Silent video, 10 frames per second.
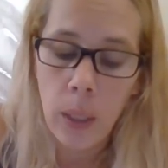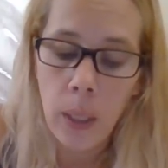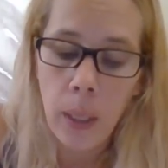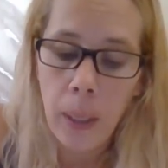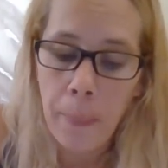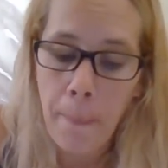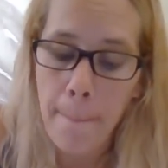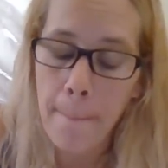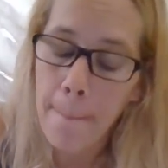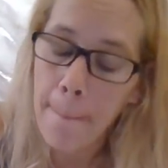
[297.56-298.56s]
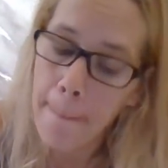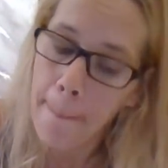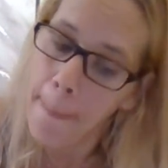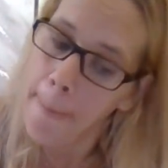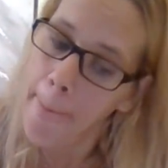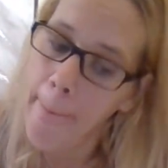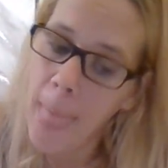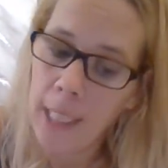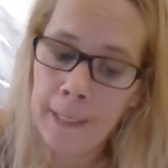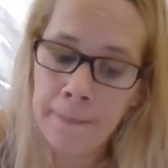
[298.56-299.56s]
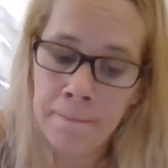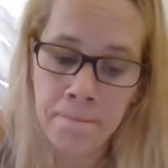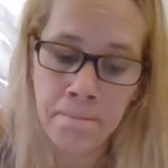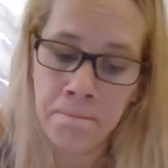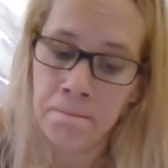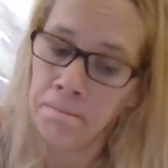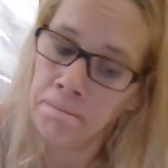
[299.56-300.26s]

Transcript: Nothing is said.